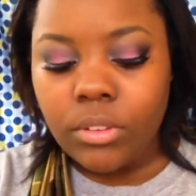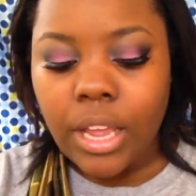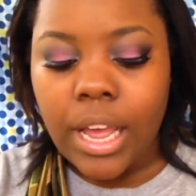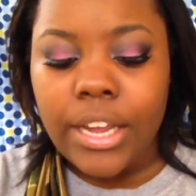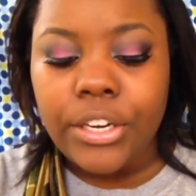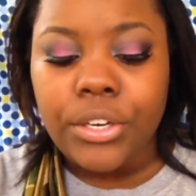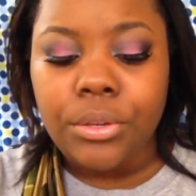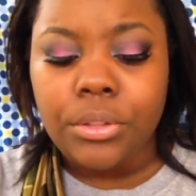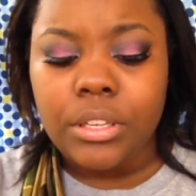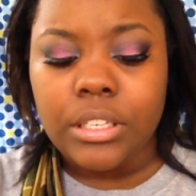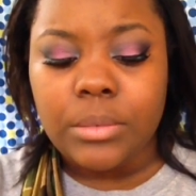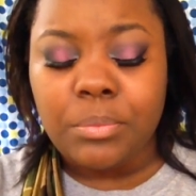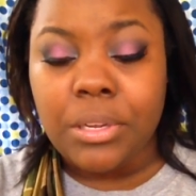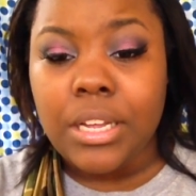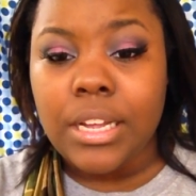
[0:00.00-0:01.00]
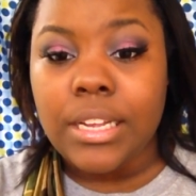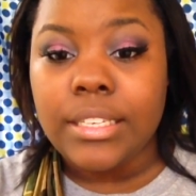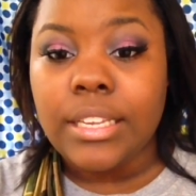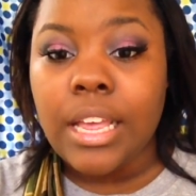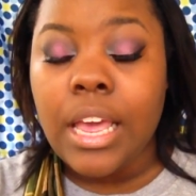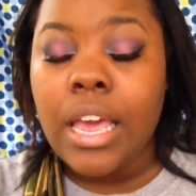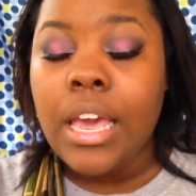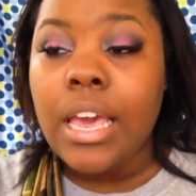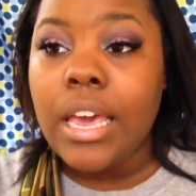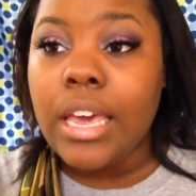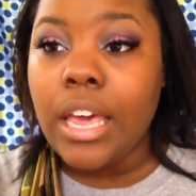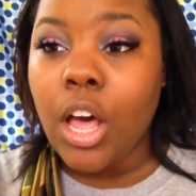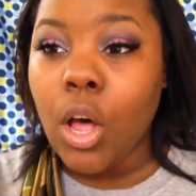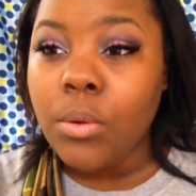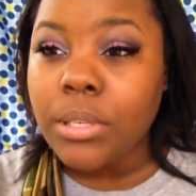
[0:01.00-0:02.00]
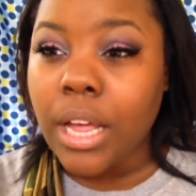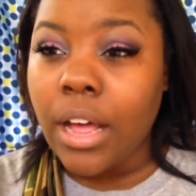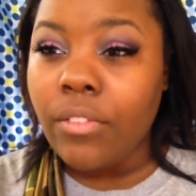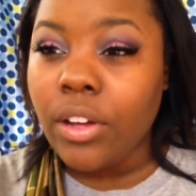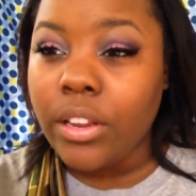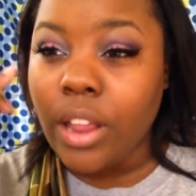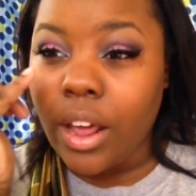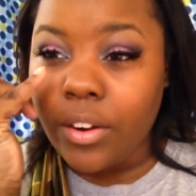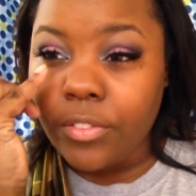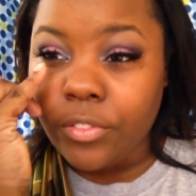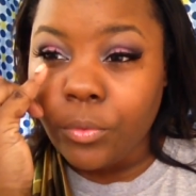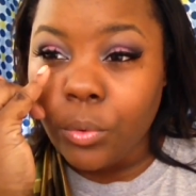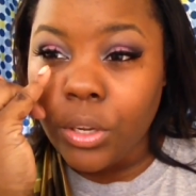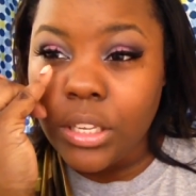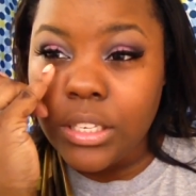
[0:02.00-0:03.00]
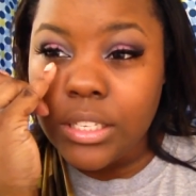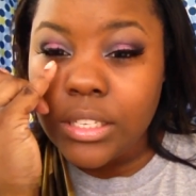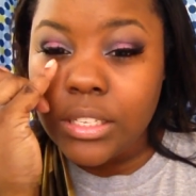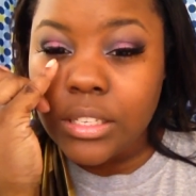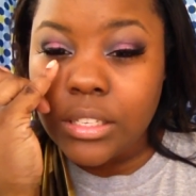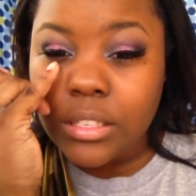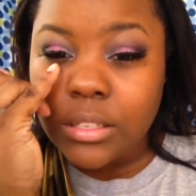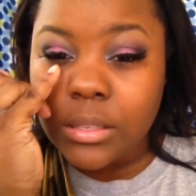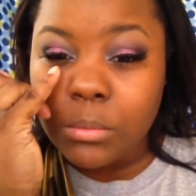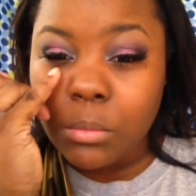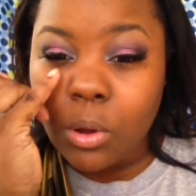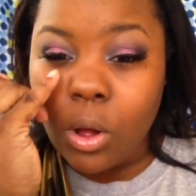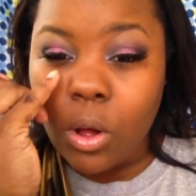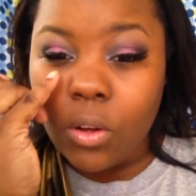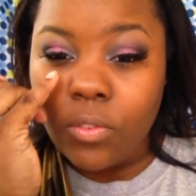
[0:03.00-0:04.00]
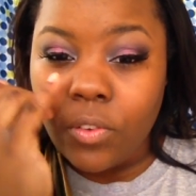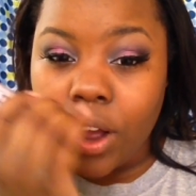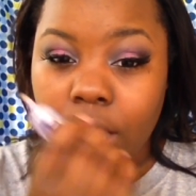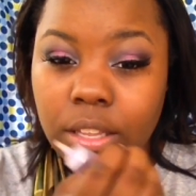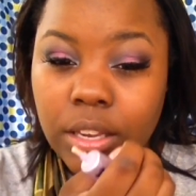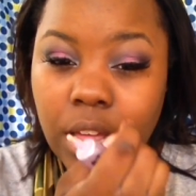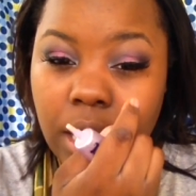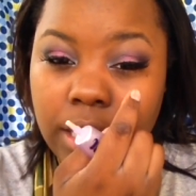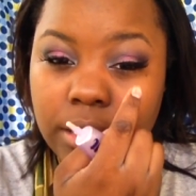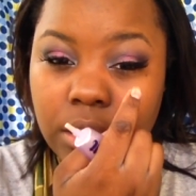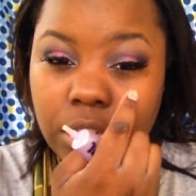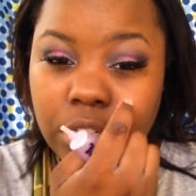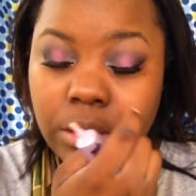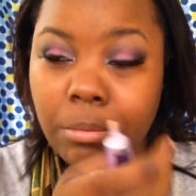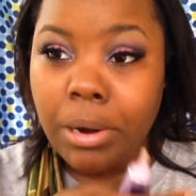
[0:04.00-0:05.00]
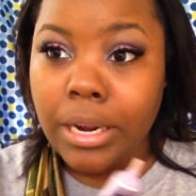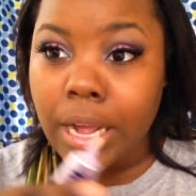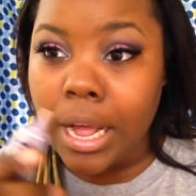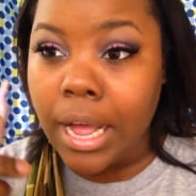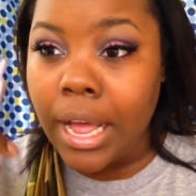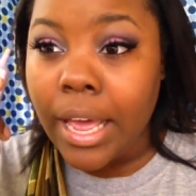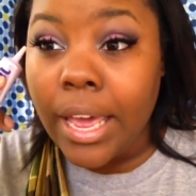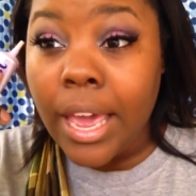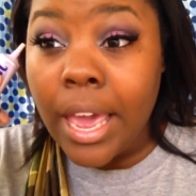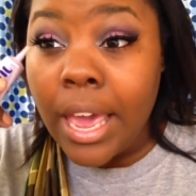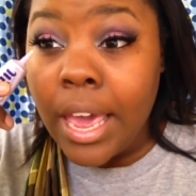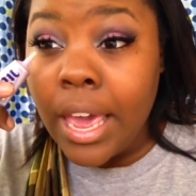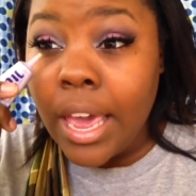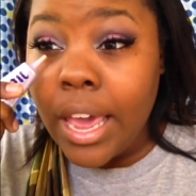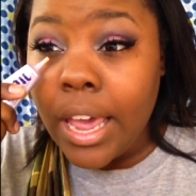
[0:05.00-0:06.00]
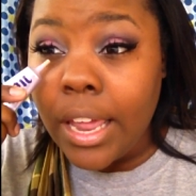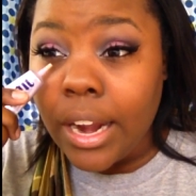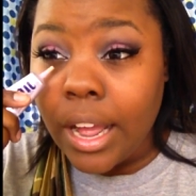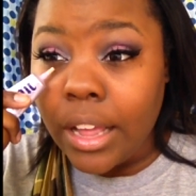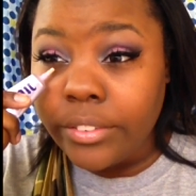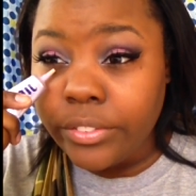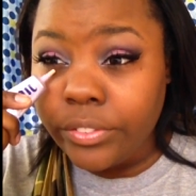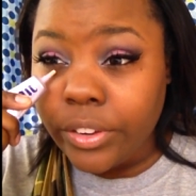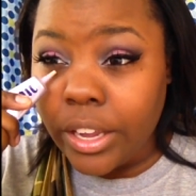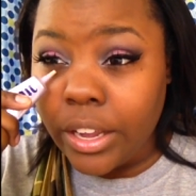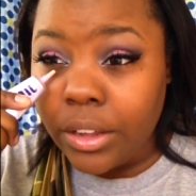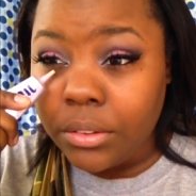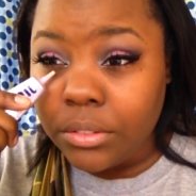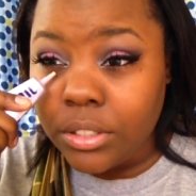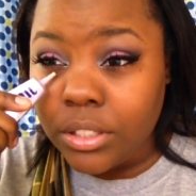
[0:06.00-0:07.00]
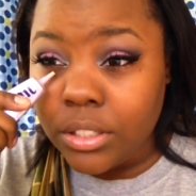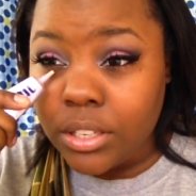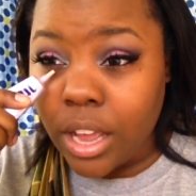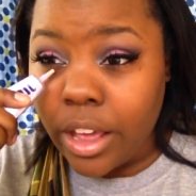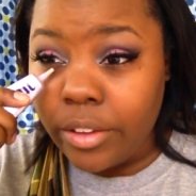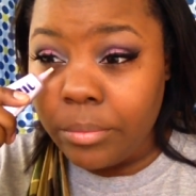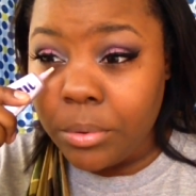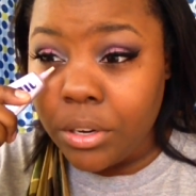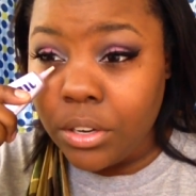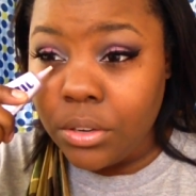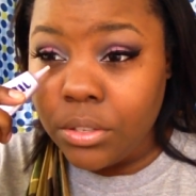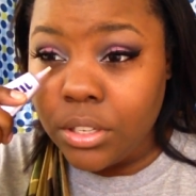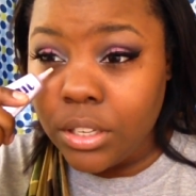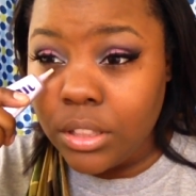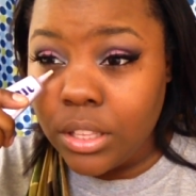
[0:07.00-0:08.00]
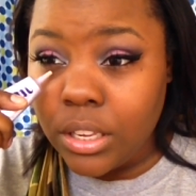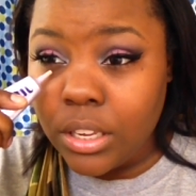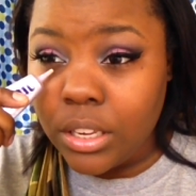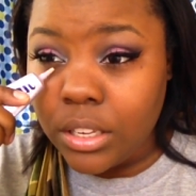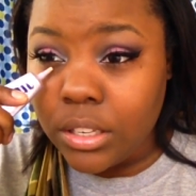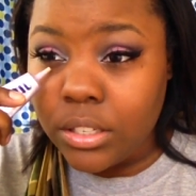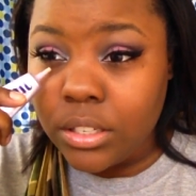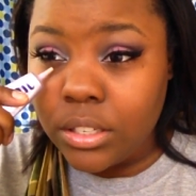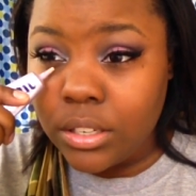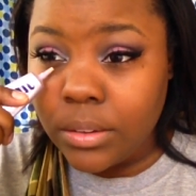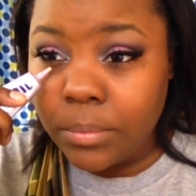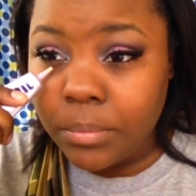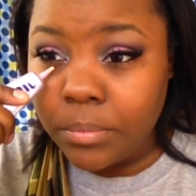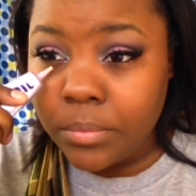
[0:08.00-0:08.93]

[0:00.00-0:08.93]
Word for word: I do this because it helps. I have a lot of really small fine lines under my eye. And I've found since I've been using this